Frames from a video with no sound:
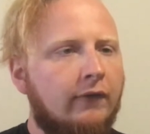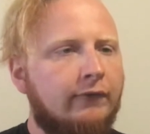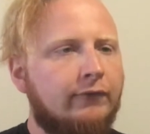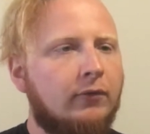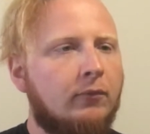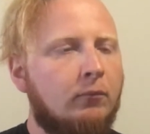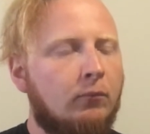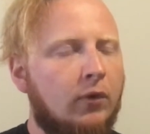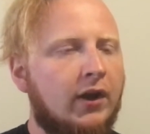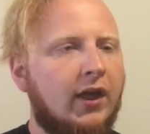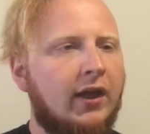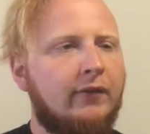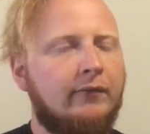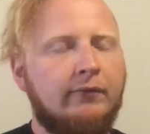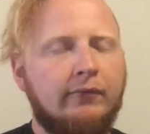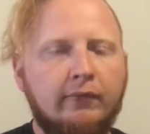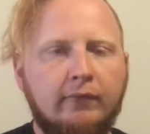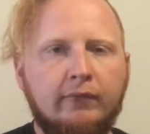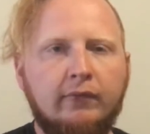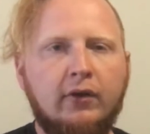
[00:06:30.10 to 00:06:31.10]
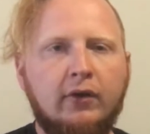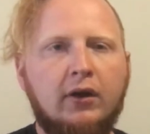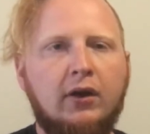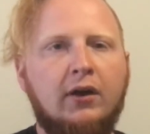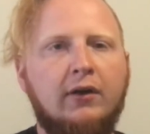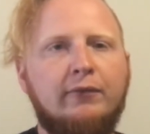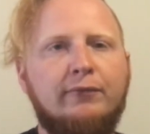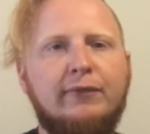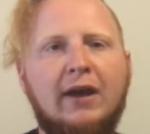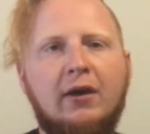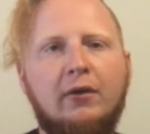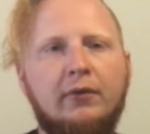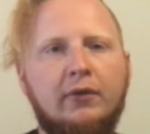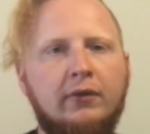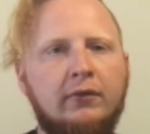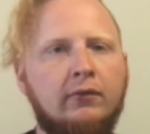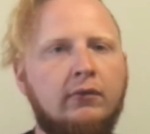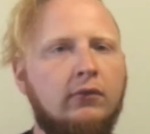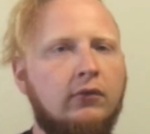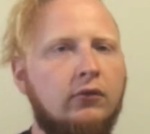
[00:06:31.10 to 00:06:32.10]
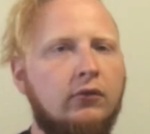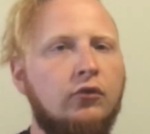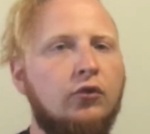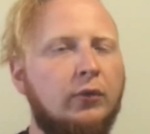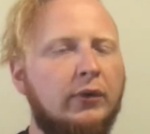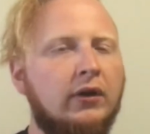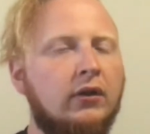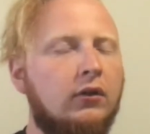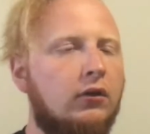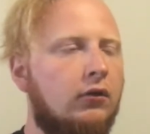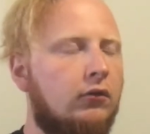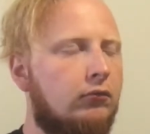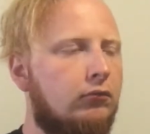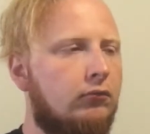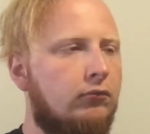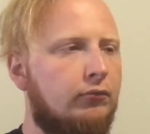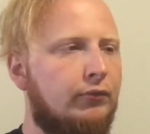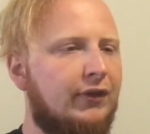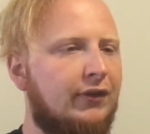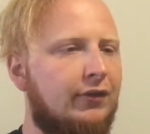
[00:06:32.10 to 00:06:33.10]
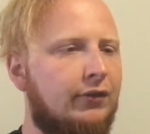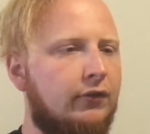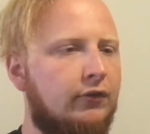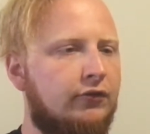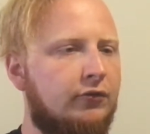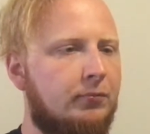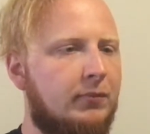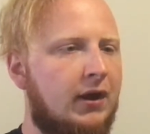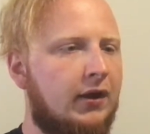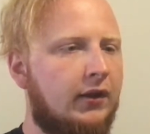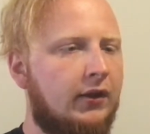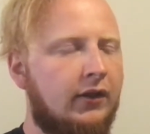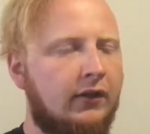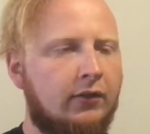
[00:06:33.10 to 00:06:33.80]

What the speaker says: from what I found in doing a little research about it,